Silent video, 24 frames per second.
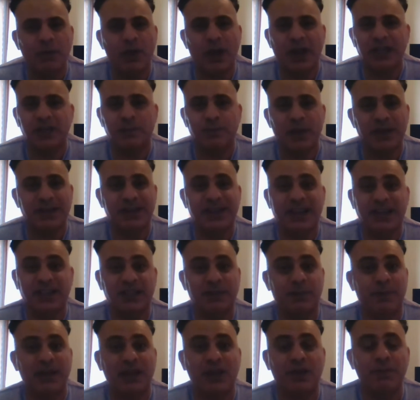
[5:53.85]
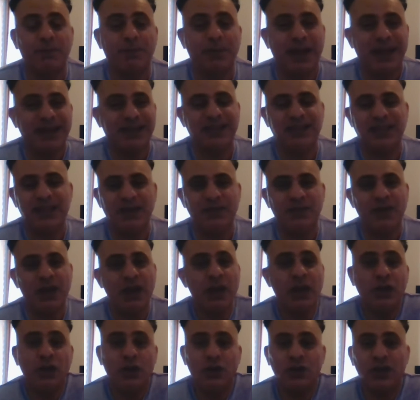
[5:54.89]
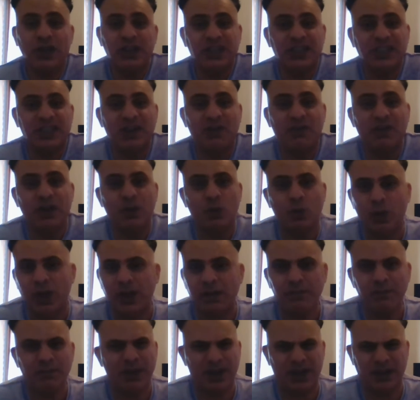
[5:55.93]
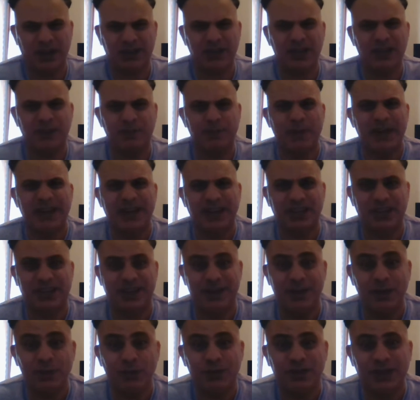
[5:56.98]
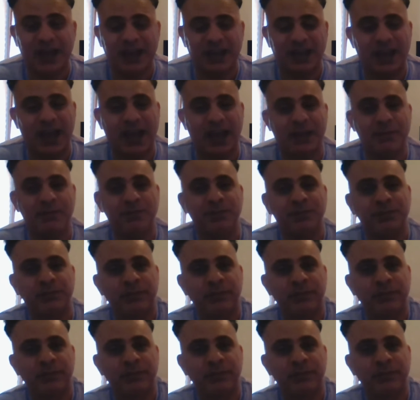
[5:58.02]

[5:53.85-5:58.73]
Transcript: I expected us to be competitive, not necessarily win, but I didn't expect us to lose that game.